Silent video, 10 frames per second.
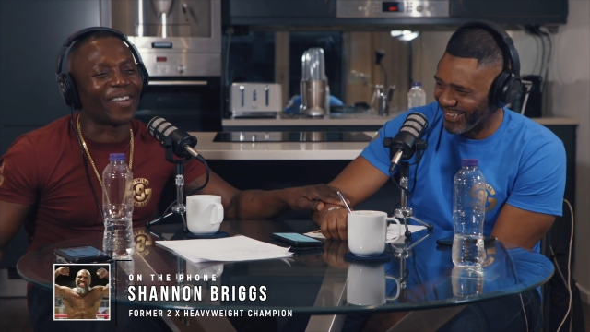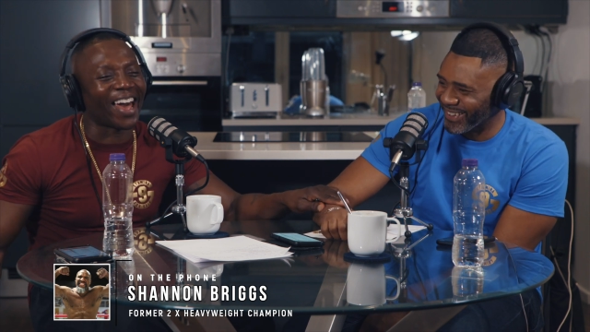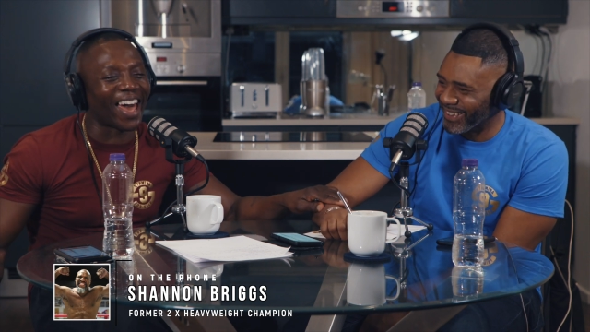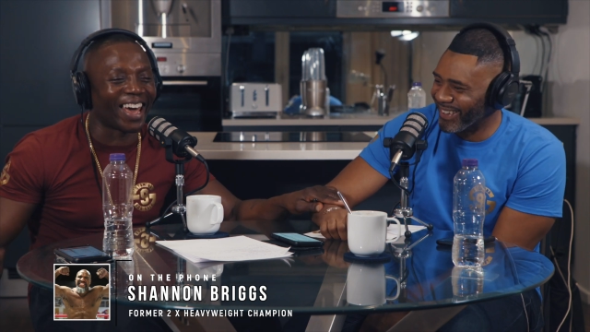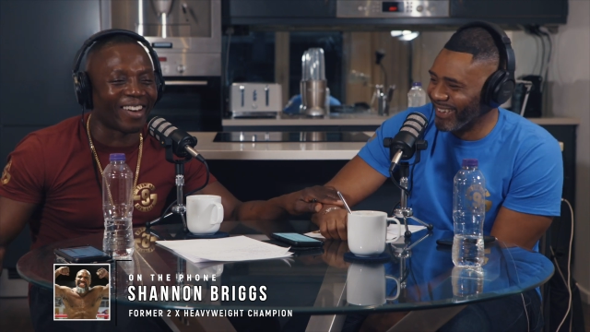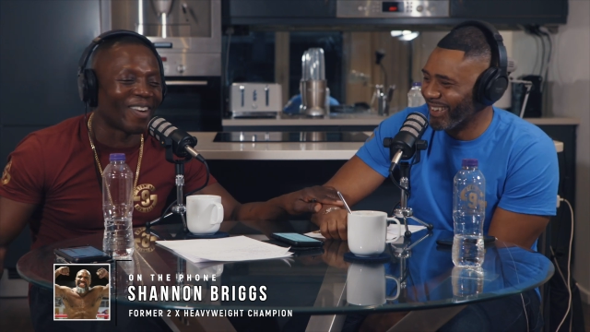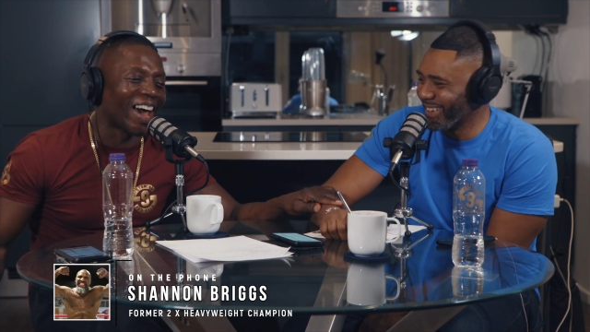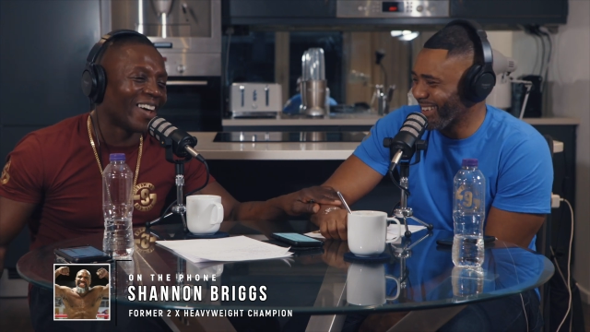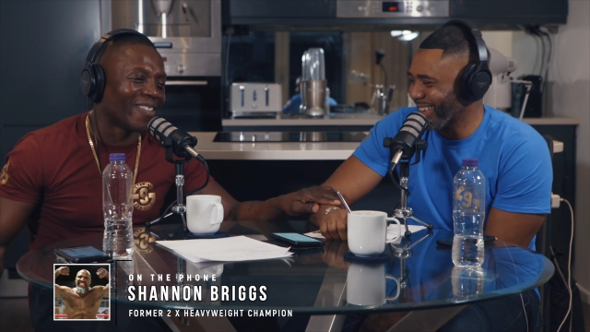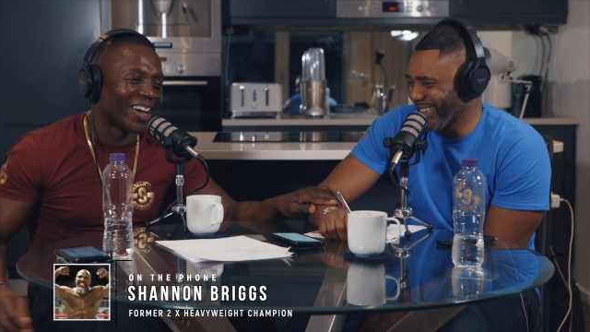Speaker 1: wait, they
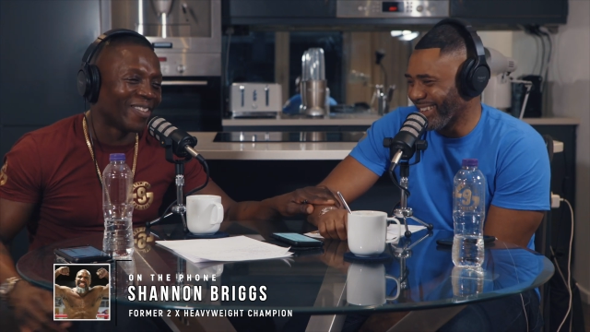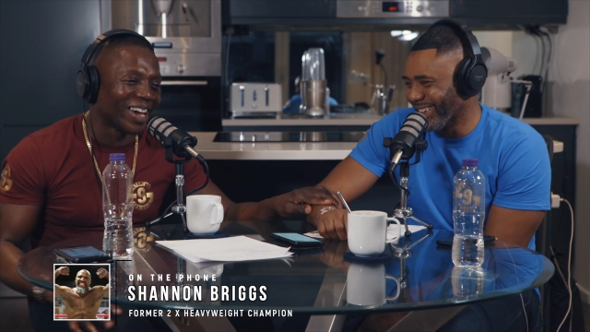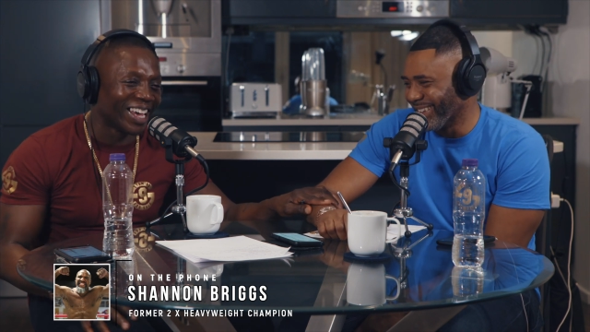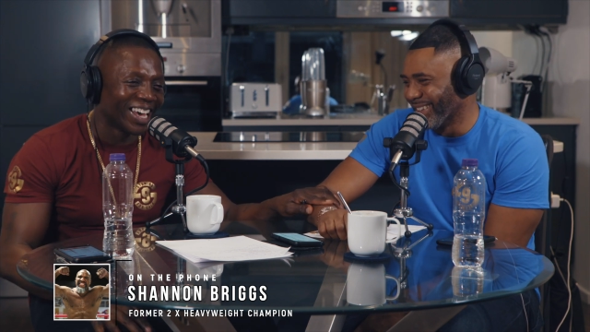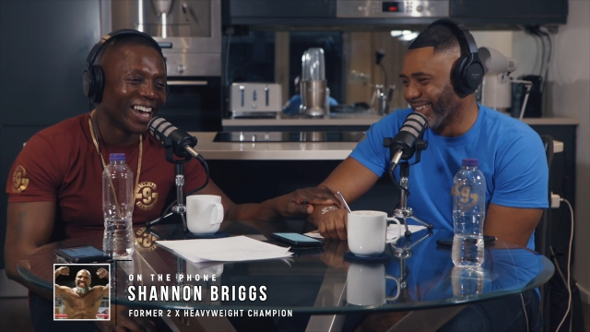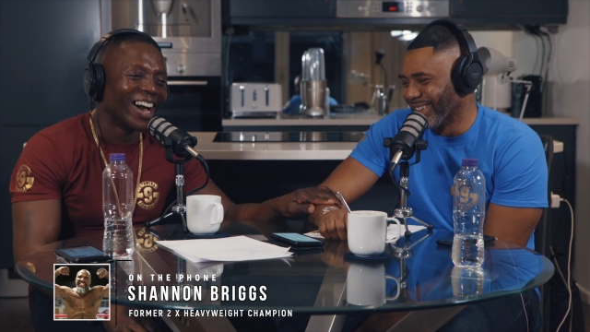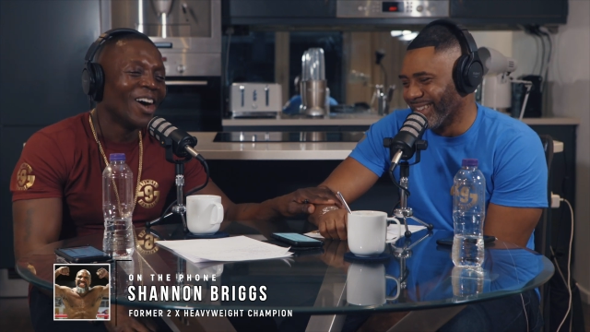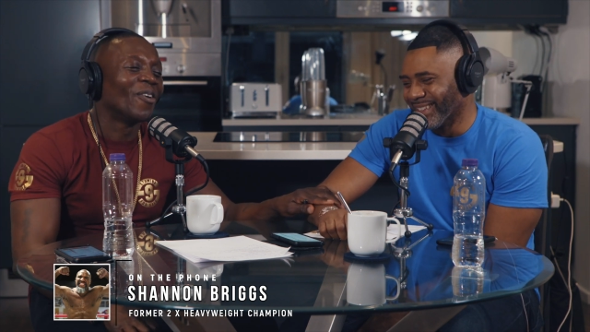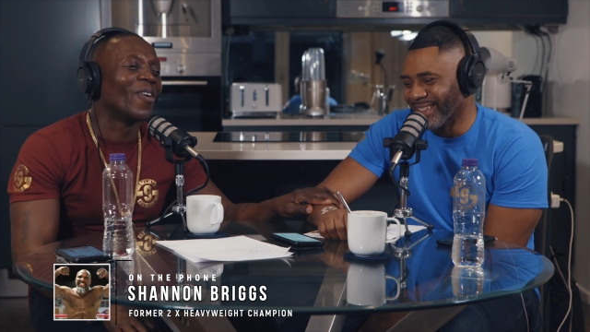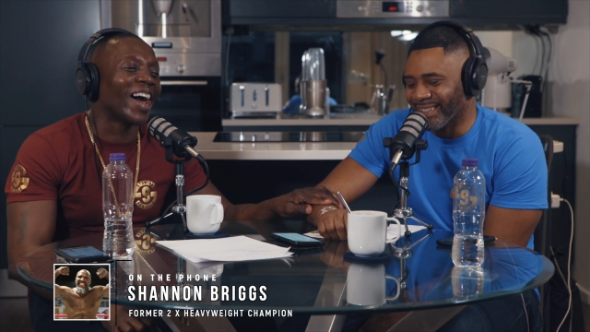can't wait, stop wait, me, wait. champ.
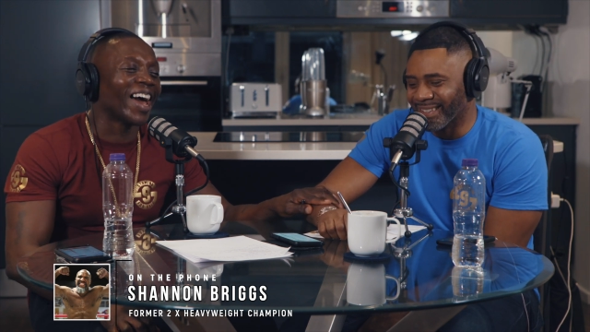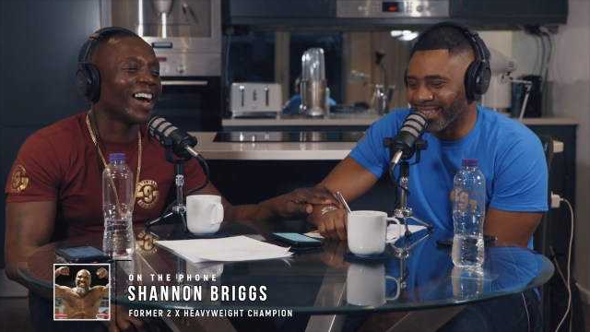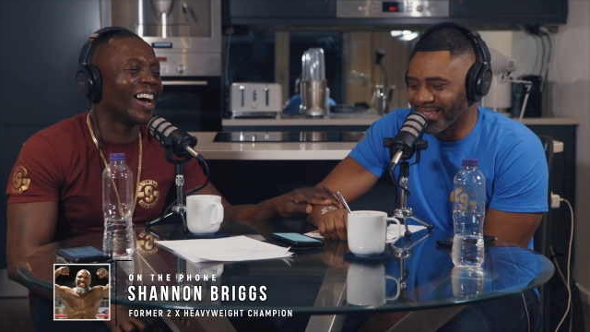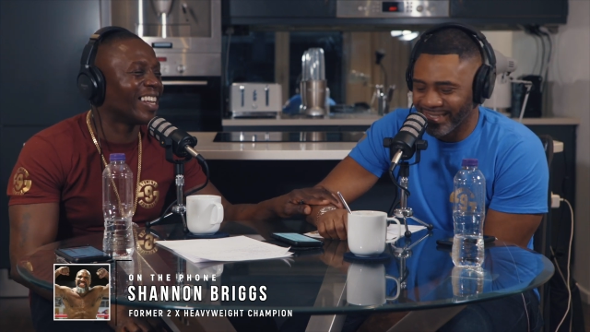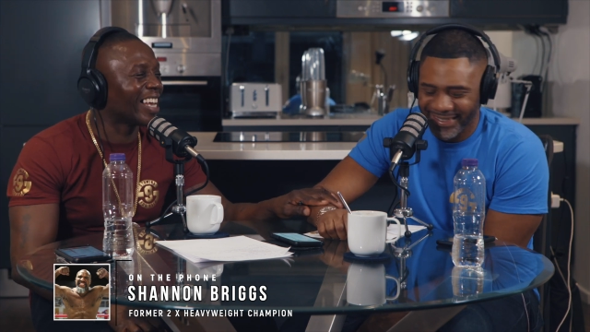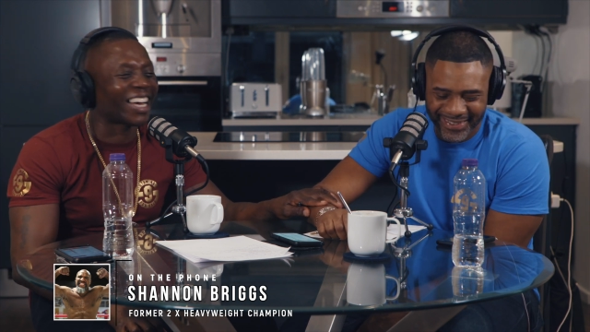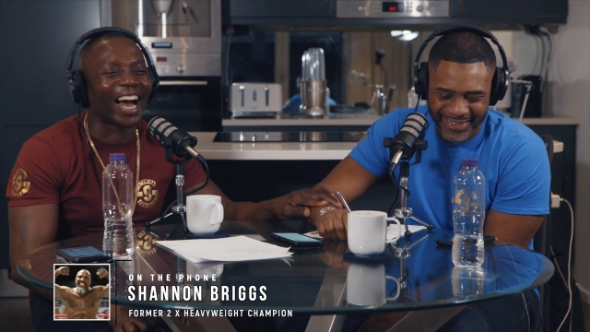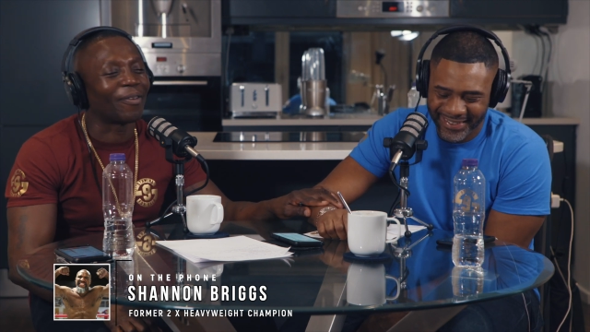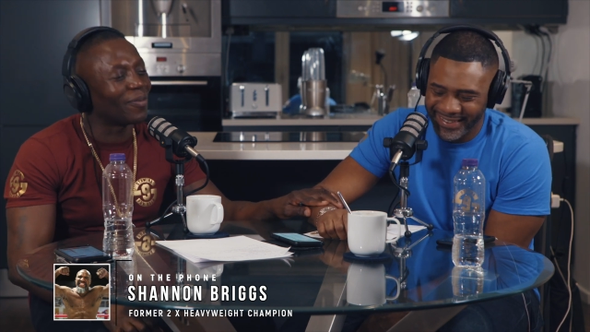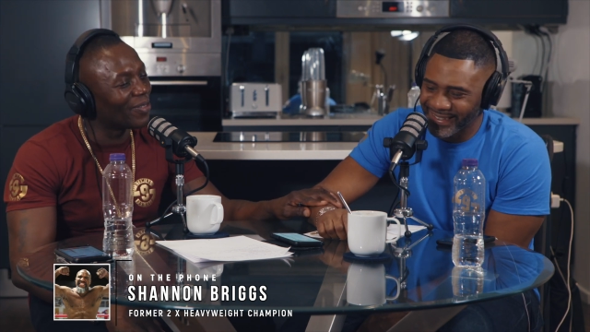They can't, they,
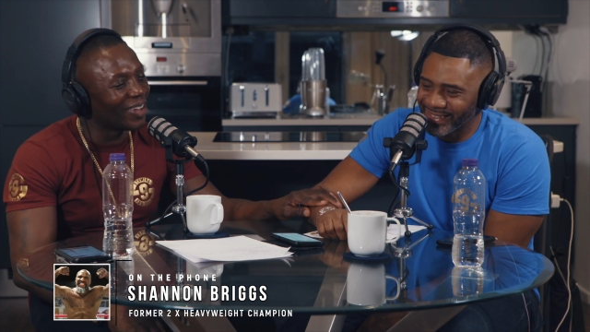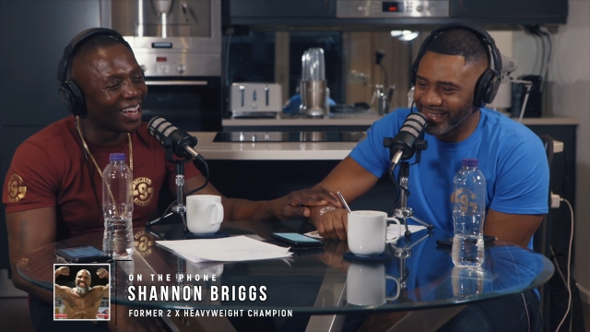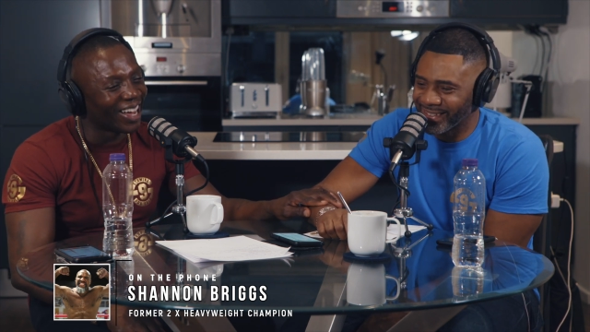got, they